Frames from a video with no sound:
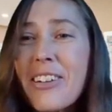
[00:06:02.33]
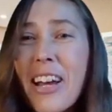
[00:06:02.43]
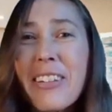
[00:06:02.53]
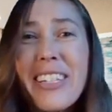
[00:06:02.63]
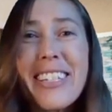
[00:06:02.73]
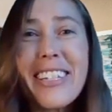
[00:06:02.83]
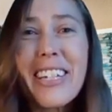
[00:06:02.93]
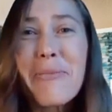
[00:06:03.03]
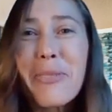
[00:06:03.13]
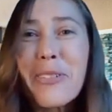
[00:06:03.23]
I just see a
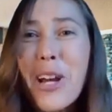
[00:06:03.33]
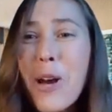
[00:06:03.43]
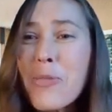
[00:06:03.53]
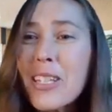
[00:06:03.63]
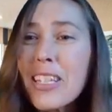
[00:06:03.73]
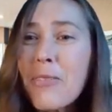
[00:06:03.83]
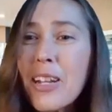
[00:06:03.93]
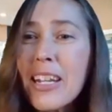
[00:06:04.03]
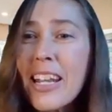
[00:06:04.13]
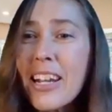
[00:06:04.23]
couple of comments
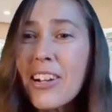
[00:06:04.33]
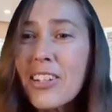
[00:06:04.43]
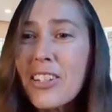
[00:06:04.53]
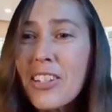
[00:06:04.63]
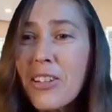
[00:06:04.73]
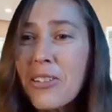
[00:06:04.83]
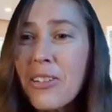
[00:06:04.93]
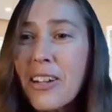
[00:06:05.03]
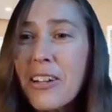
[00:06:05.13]
coming in here. So